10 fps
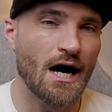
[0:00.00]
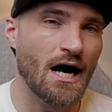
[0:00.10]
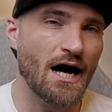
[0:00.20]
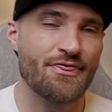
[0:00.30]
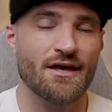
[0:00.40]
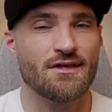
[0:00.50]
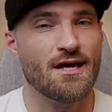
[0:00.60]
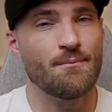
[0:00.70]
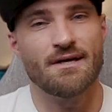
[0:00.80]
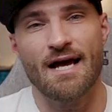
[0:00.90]
Uh, I think
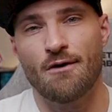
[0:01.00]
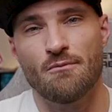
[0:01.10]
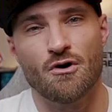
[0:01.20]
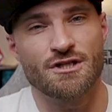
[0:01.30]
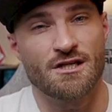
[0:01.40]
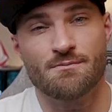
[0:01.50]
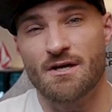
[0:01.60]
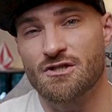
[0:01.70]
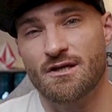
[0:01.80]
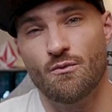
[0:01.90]
the up and down motion,
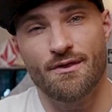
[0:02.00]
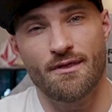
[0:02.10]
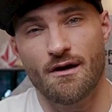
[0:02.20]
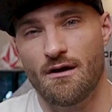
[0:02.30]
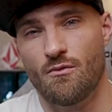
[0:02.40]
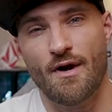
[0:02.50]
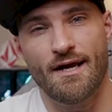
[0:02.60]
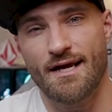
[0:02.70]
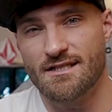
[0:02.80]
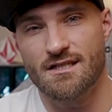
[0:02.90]
especially when the
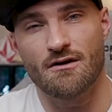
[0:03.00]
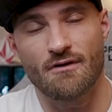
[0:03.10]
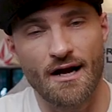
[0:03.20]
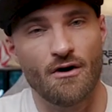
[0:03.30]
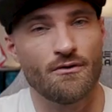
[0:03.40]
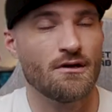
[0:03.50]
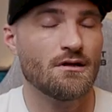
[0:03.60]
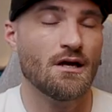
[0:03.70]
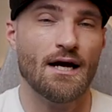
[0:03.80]
weight hits the ground